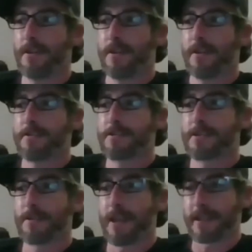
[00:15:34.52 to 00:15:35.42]

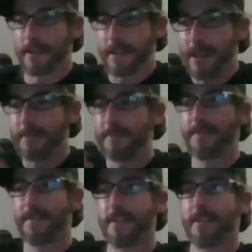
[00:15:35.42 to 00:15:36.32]
so like kind of
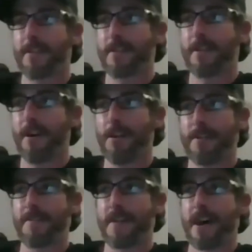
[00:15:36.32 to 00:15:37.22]
all
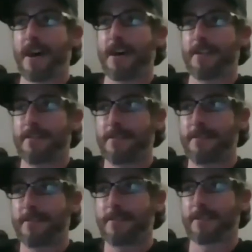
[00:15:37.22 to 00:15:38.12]
of that
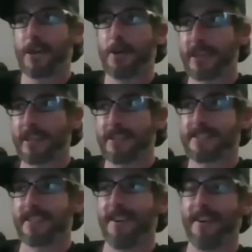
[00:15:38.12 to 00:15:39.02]
going
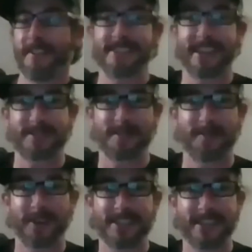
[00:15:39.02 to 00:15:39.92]
into all this
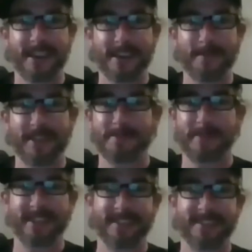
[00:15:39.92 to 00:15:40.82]
extra free time has
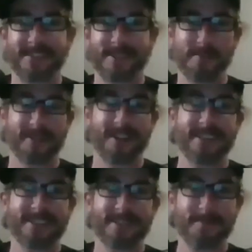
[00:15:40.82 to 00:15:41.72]
been super
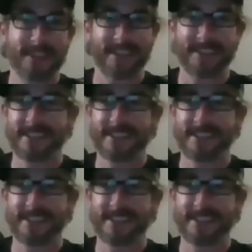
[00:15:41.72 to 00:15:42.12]
awesome, because